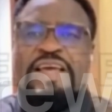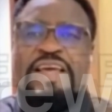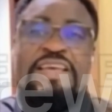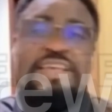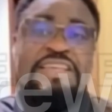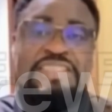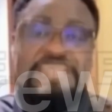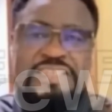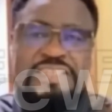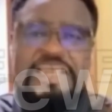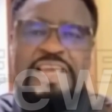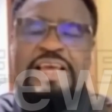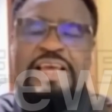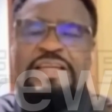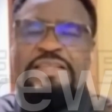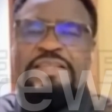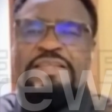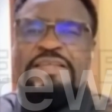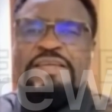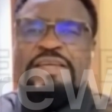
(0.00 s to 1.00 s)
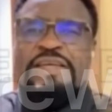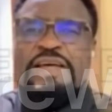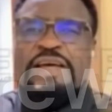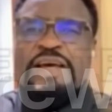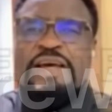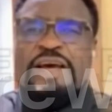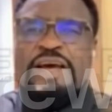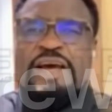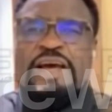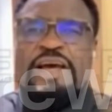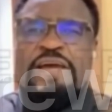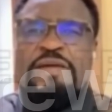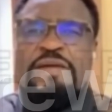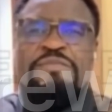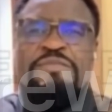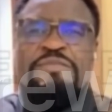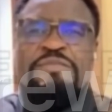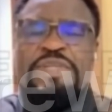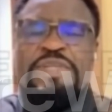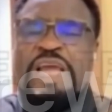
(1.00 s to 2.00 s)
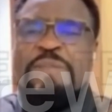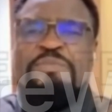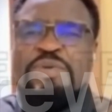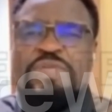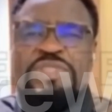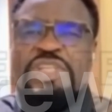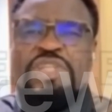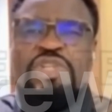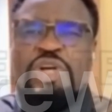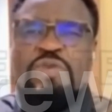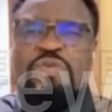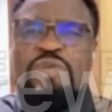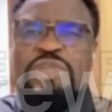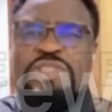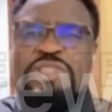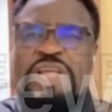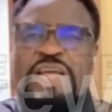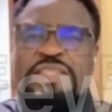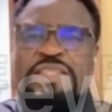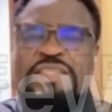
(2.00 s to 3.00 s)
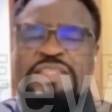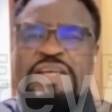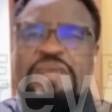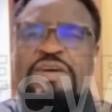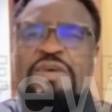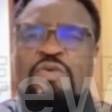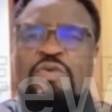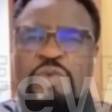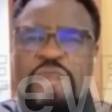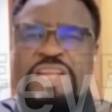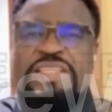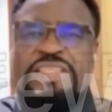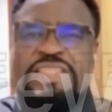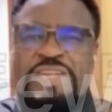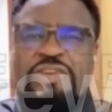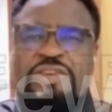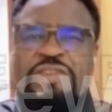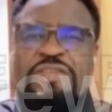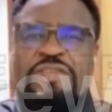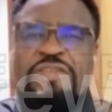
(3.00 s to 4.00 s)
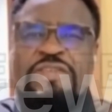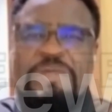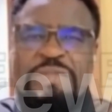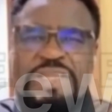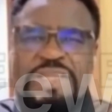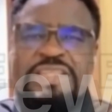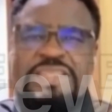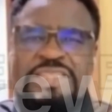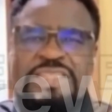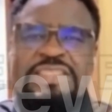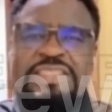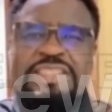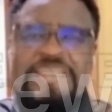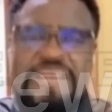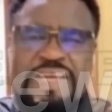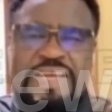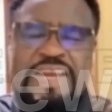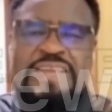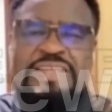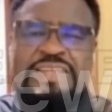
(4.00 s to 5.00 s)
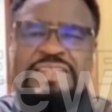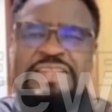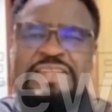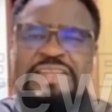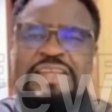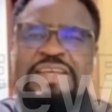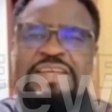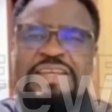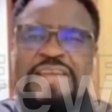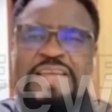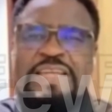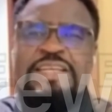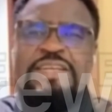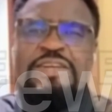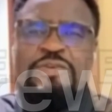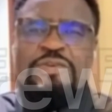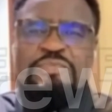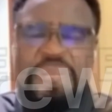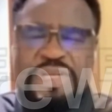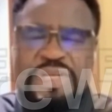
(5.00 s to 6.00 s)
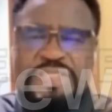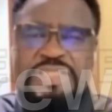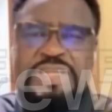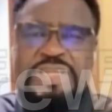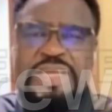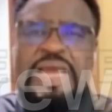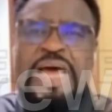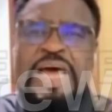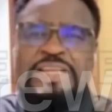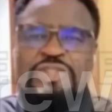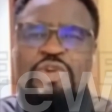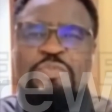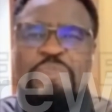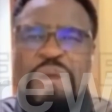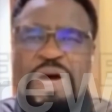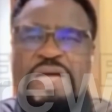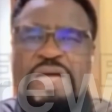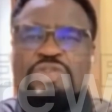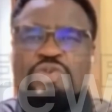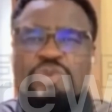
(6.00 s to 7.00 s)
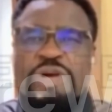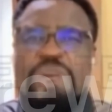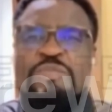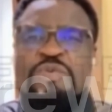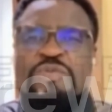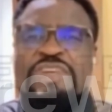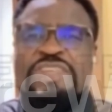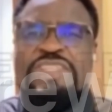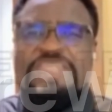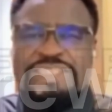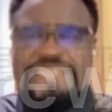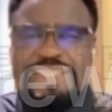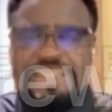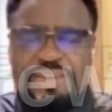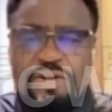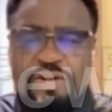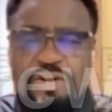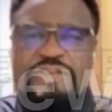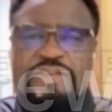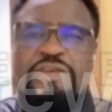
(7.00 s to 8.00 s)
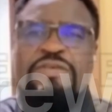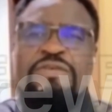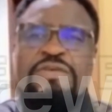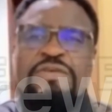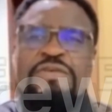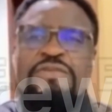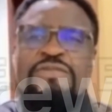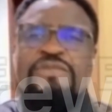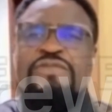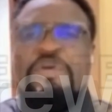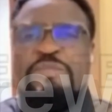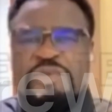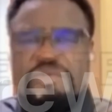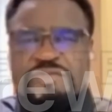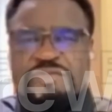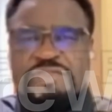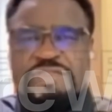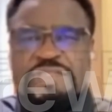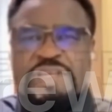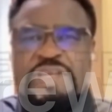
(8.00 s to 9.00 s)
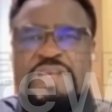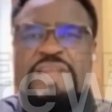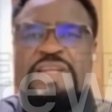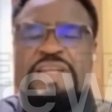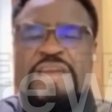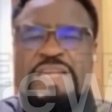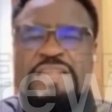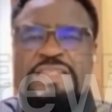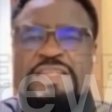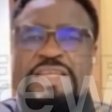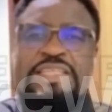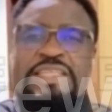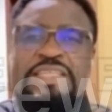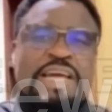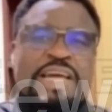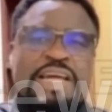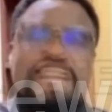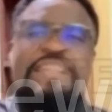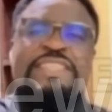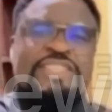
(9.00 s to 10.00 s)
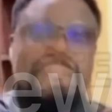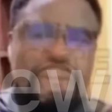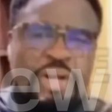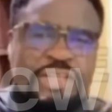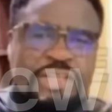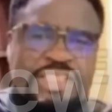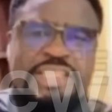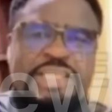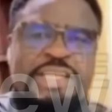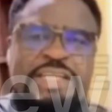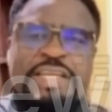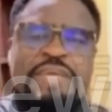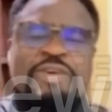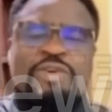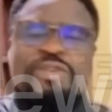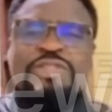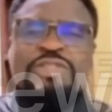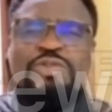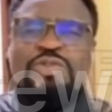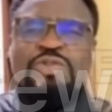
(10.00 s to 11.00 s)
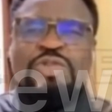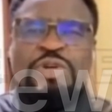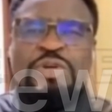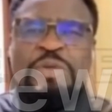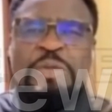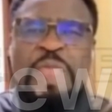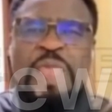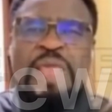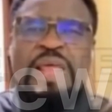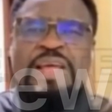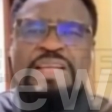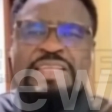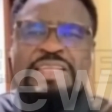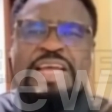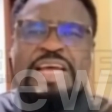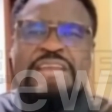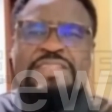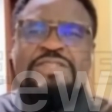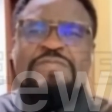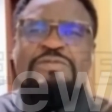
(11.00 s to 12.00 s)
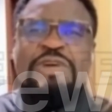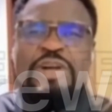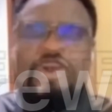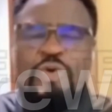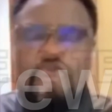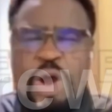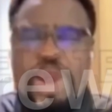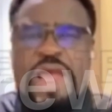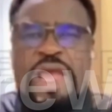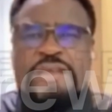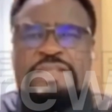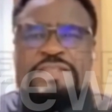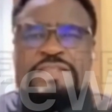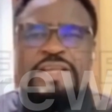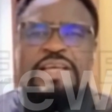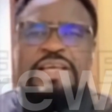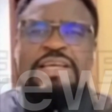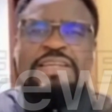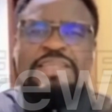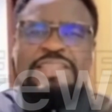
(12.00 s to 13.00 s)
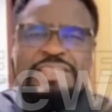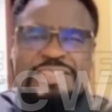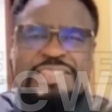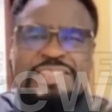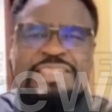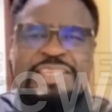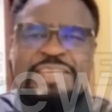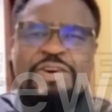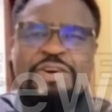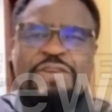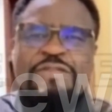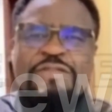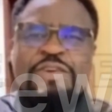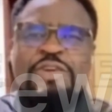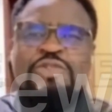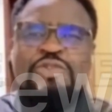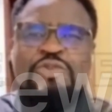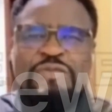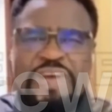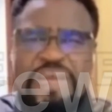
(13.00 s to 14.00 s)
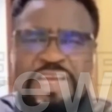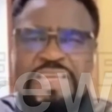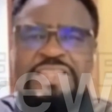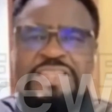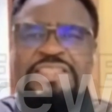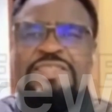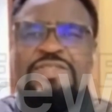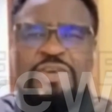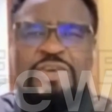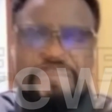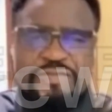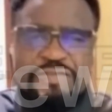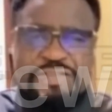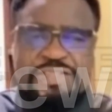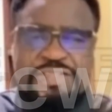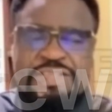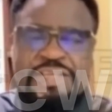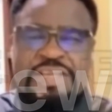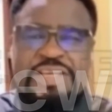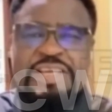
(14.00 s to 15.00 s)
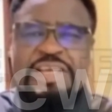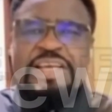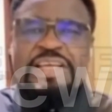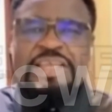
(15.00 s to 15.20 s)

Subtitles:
ACN. Their position was that when a state of emergency is declared, that the president has no power to remove a sitting governor from office, that there is nothing in the constitution that requires the sitting governor to vacate his office.